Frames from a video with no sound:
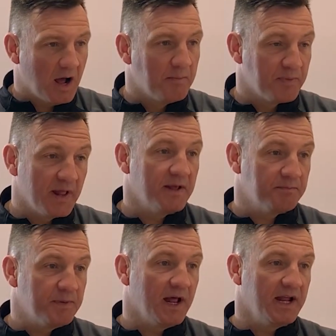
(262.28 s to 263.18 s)
And
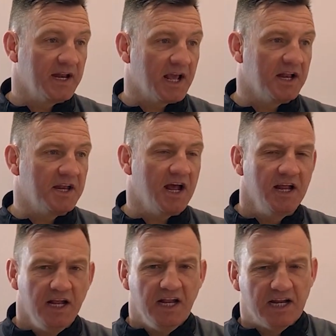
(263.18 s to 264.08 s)
playing again,
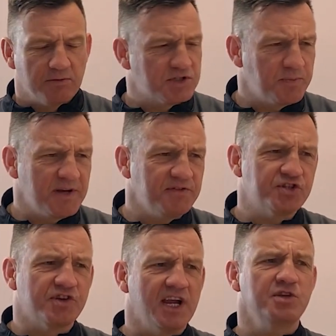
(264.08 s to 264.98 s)
yeah. Now it's a bit of a
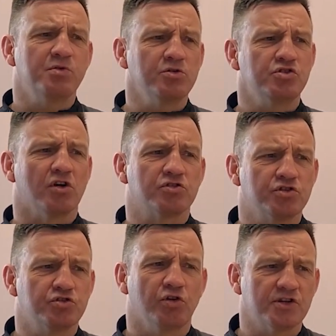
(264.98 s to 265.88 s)
strange one, Josh,
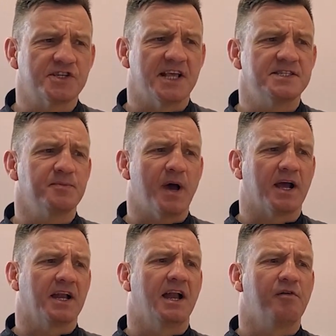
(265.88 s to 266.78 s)
because you're a centre
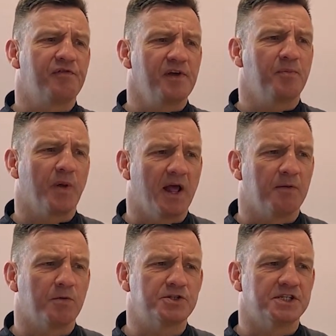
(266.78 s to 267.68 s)
back and an outfield player,
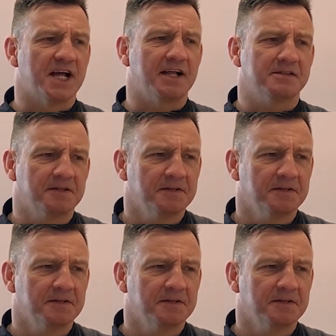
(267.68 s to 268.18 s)
and what's your dad?